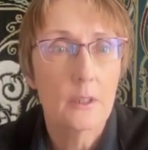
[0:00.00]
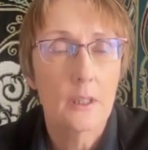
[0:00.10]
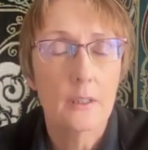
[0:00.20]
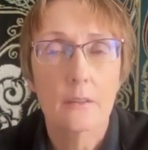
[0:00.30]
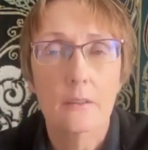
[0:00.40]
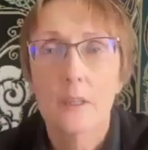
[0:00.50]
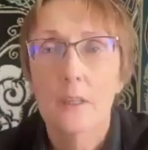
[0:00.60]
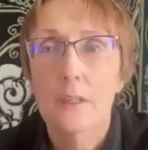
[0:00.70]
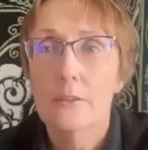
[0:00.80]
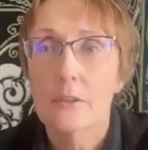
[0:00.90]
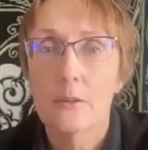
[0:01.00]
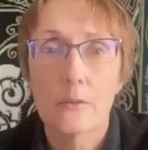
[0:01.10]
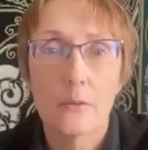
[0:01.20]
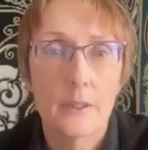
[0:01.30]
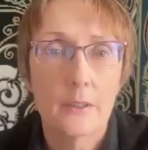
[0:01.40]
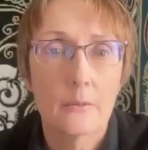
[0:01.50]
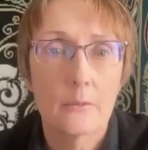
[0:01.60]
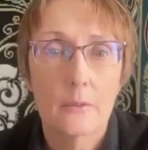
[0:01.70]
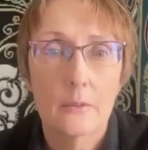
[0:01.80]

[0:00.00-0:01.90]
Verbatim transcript: And so I think,